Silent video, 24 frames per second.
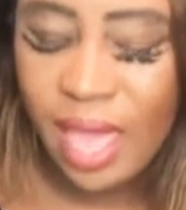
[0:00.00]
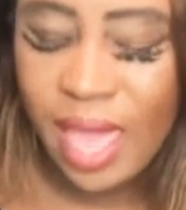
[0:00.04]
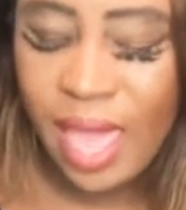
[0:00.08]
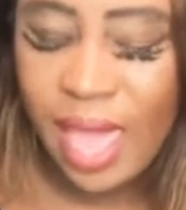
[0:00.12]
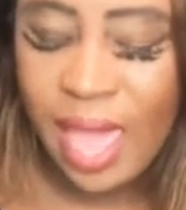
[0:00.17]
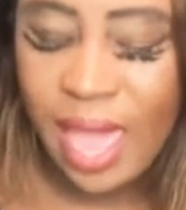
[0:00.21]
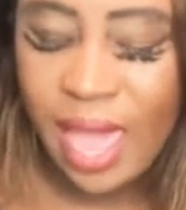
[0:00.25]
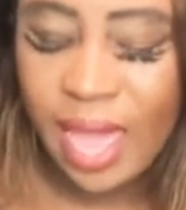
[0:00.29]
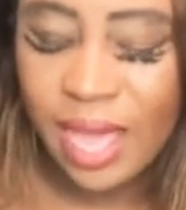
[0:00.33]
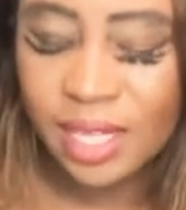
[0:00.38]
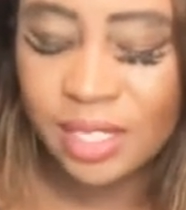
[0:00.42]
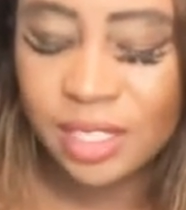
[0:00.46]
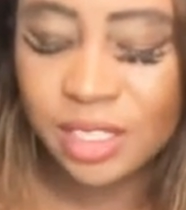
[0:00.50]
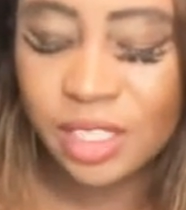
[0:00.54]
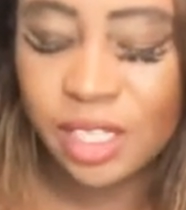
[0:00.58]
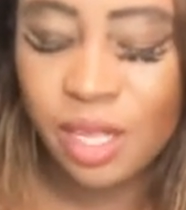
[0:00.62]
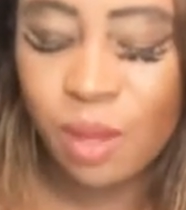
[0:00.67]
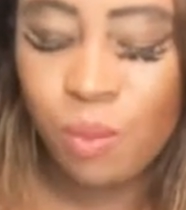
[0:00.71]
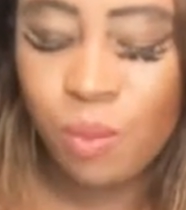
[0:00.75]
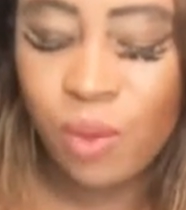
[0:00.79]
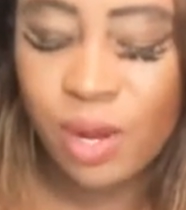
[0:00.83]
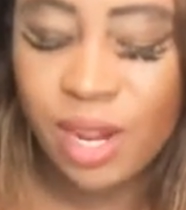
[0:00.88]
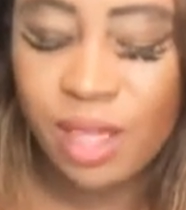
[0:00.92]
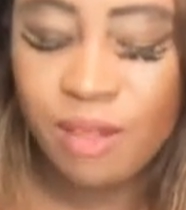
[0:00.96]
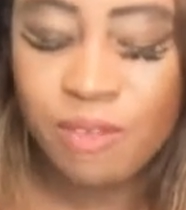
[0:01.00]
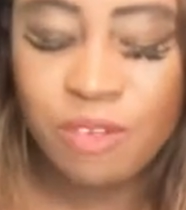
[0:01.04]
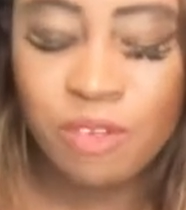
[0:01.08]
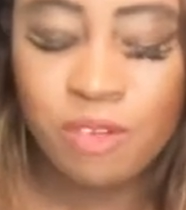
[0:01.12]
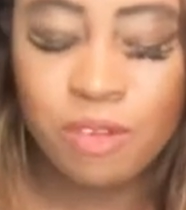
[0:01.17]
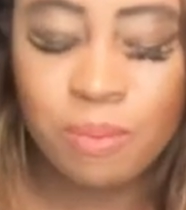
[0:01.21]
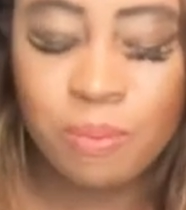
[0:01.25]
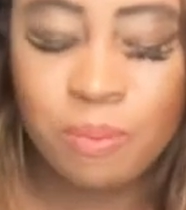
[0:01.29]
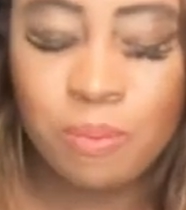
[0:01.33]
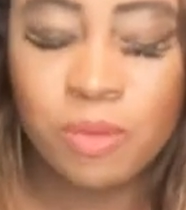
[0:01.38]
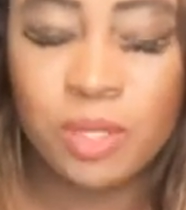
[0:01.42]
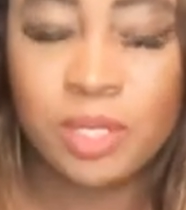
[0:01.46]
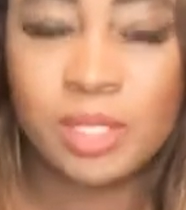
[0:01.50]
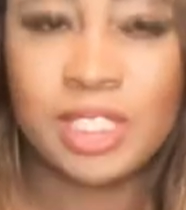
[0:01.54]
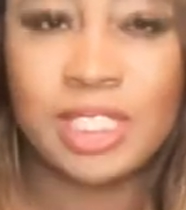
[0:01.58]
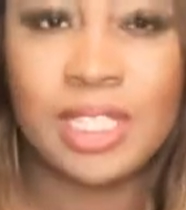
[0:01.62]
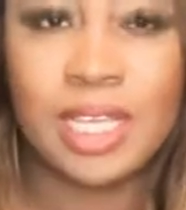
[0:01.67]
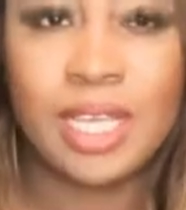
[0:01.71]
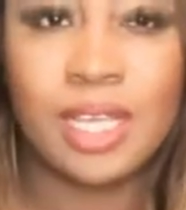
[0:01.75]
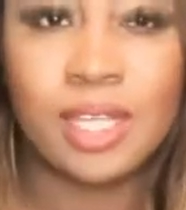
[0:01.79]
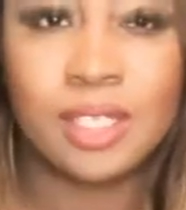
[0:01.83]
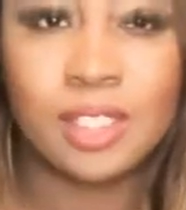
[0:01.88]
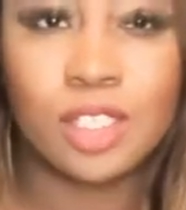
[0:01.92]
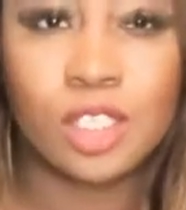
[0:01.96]
And that whatever
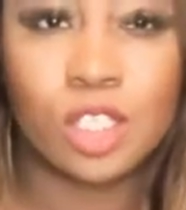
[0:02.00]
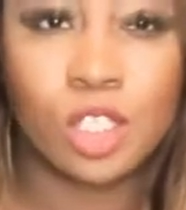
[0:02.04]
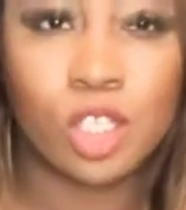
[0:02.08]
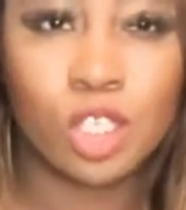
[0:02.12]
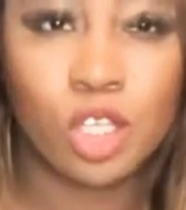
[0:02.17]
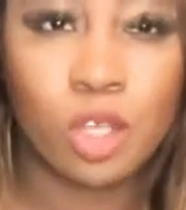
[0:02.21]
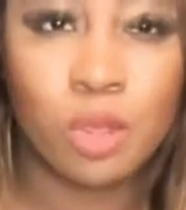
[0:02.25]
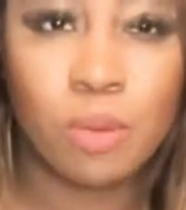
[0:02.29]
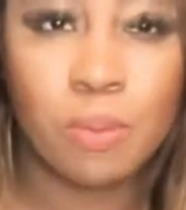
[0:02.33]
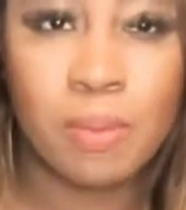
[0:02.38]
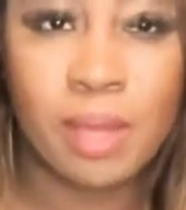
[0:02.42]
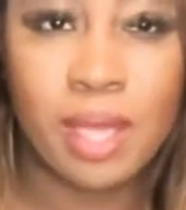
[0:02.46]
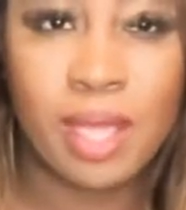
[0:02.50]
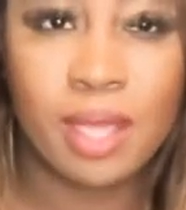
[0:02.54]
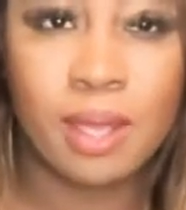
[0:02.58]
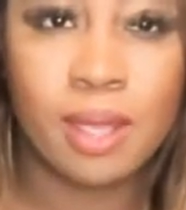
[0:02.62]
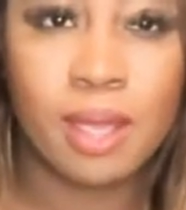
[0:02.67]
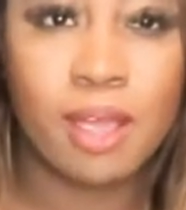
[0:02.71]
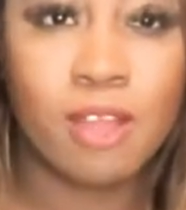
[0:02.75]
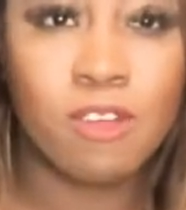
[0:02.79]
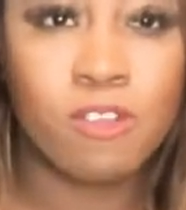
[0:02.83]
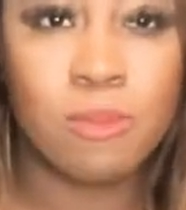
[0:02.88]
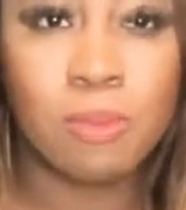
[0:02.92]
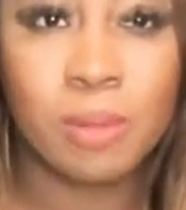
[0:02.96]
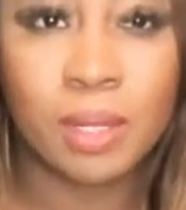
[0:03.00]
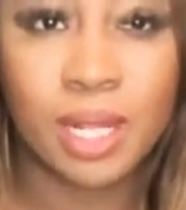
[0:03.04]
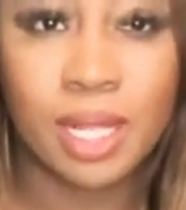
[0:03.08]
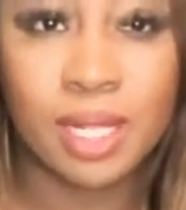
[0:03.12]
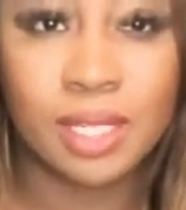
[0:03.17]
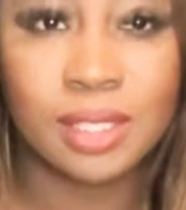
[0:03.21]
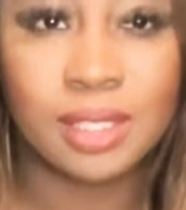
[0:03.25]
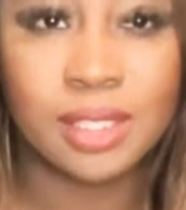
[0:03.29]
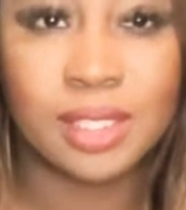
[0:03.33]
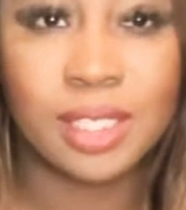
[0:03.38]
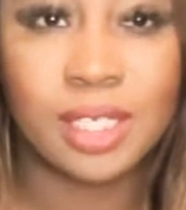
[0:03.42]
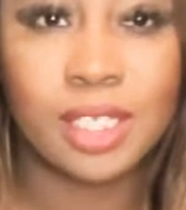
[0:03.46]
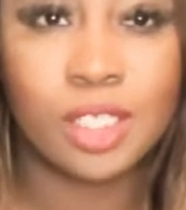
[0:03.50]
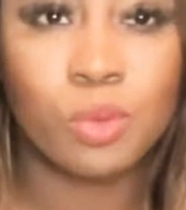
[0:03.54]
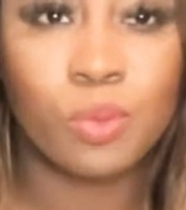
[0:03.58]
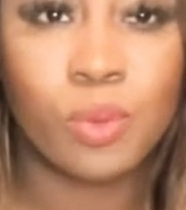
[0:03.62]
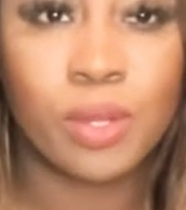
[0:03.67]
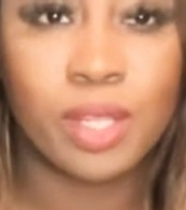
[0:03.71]
seeds that you may have planted,